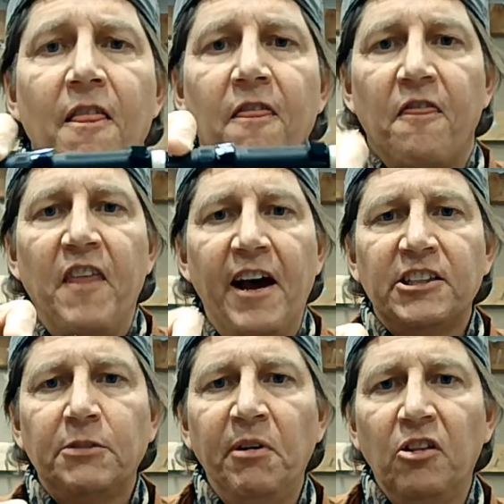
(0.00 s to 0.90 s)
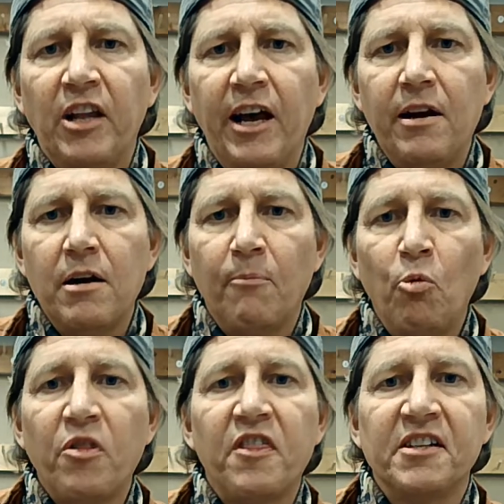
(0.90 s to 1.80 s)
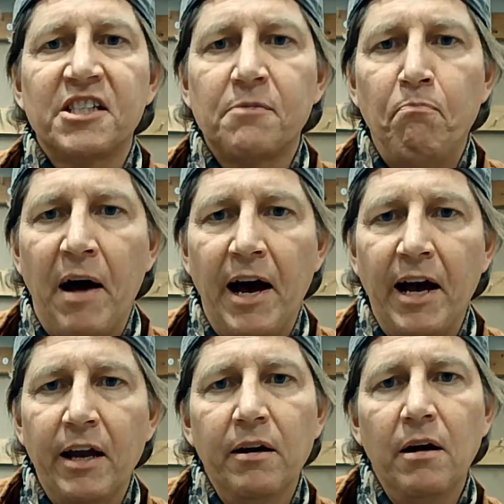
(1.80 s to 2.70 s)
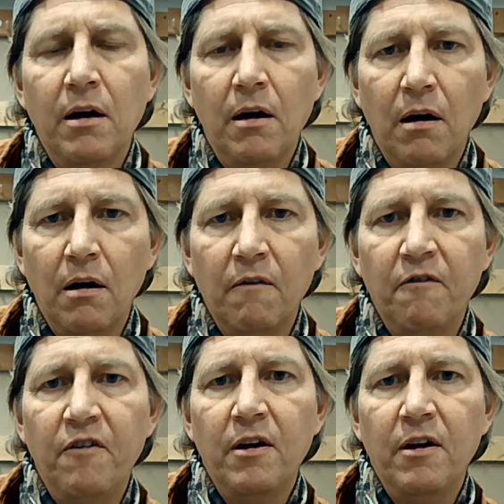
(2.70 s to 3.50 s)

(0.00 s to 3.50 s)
That should be lined up with the spine of